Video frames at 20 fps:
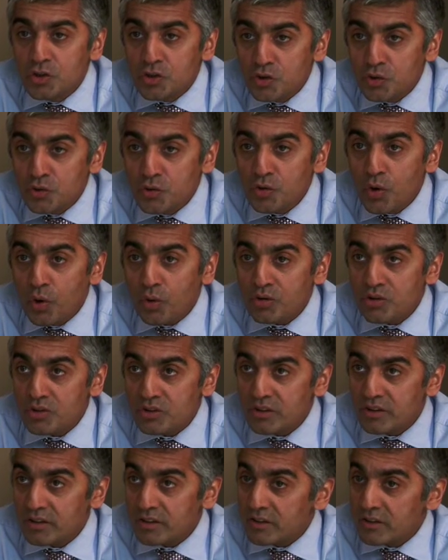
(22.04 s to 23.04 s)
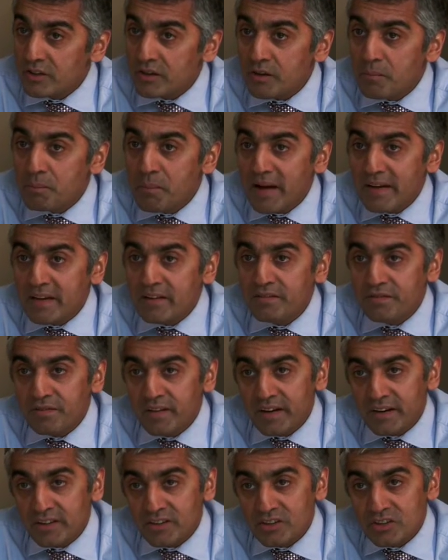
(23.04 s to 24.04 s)
do not
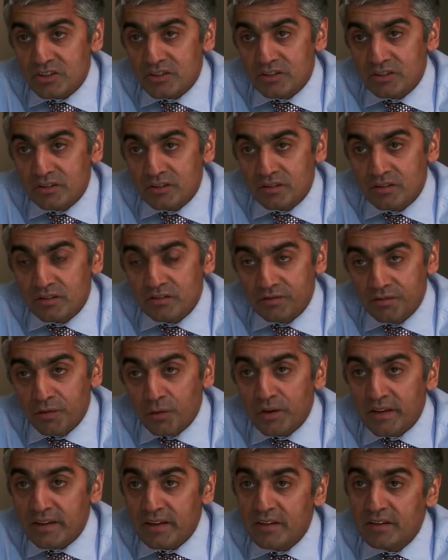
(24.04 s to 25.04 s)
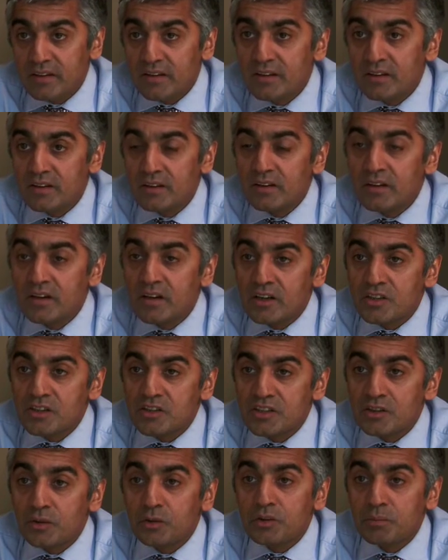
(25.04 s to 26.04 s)
manifest fully
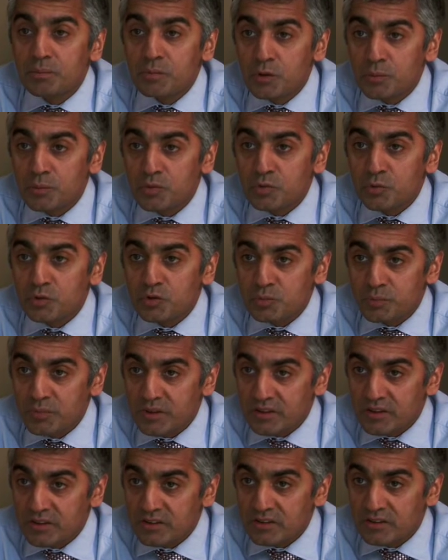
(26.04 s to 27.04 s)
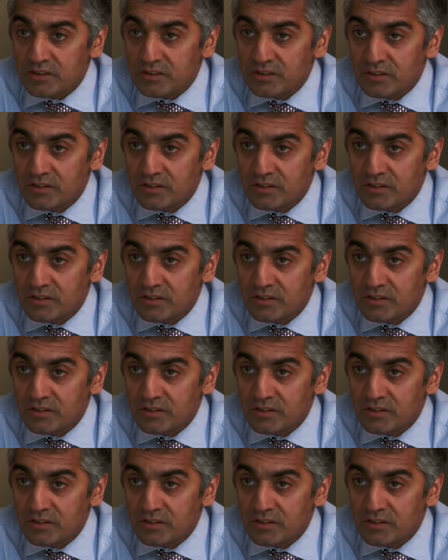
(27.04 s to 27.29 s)
until the pubertal spurt.